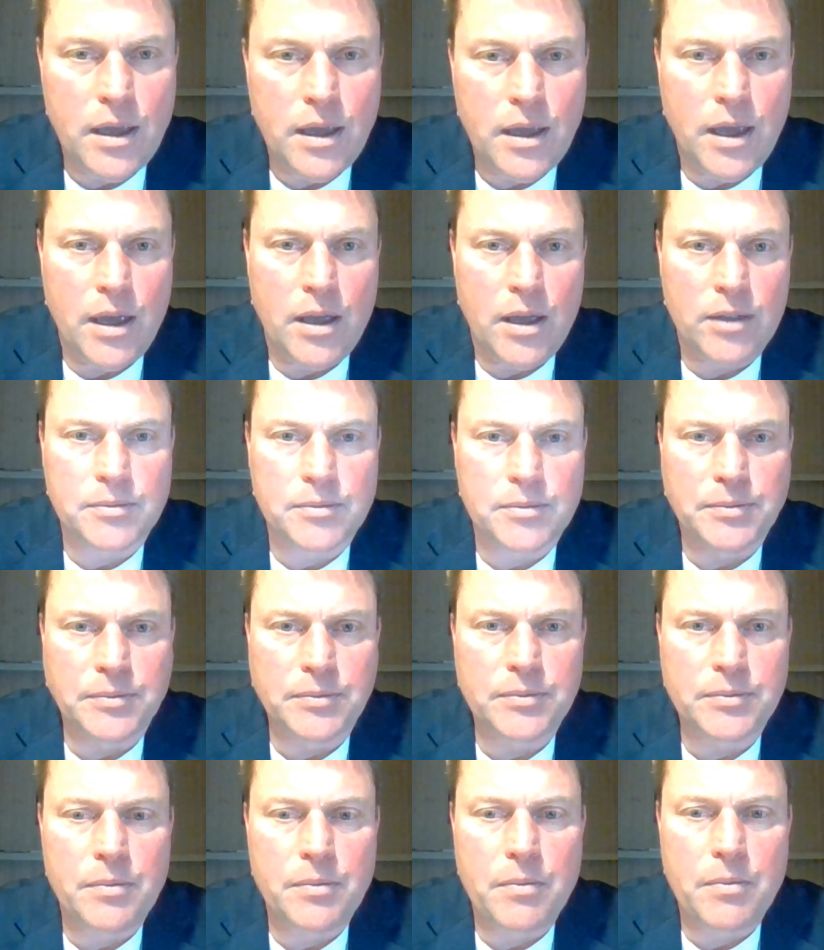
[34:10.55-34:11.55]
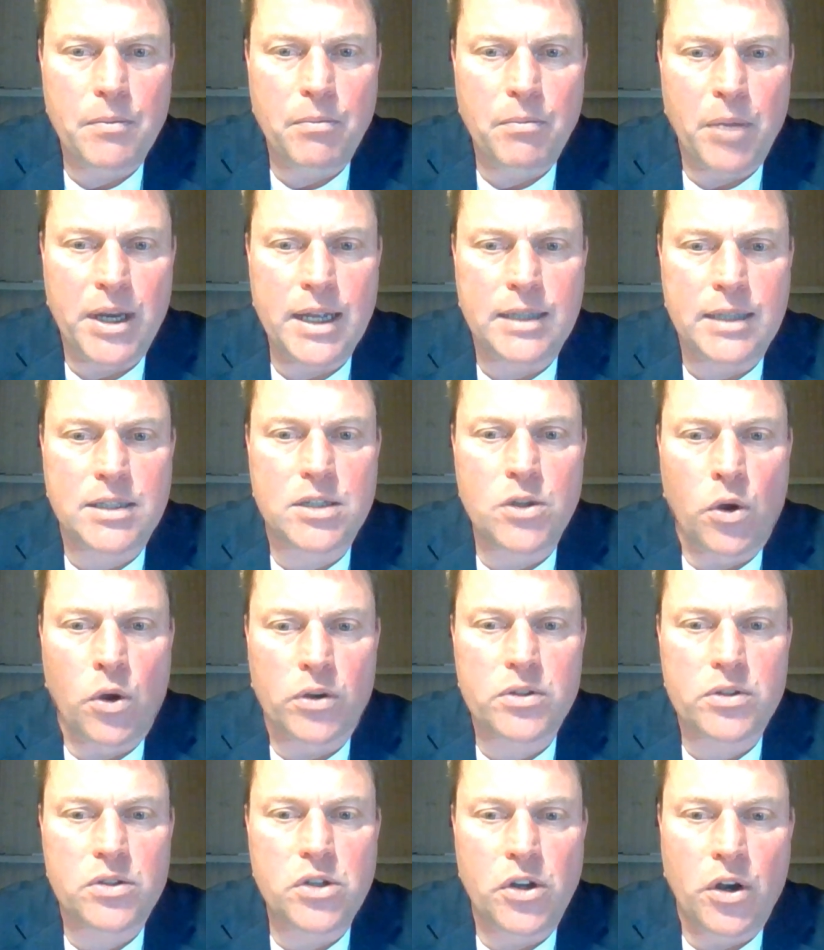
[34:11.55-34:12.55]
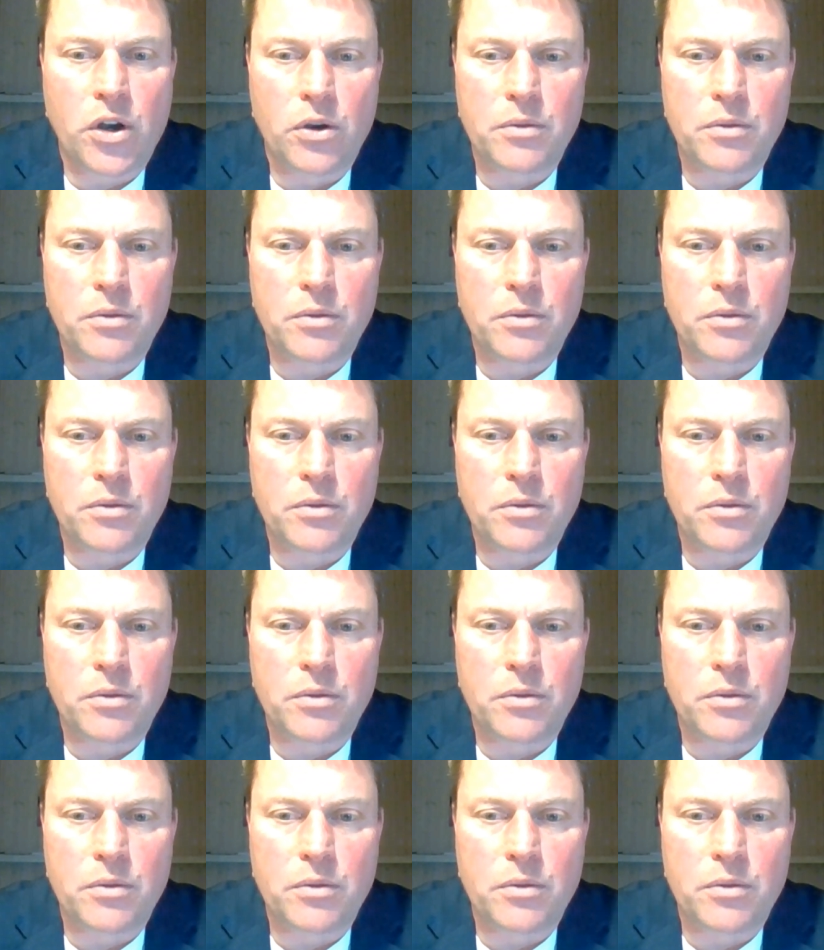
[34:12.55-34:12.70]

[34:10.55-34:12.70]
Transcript: but it's not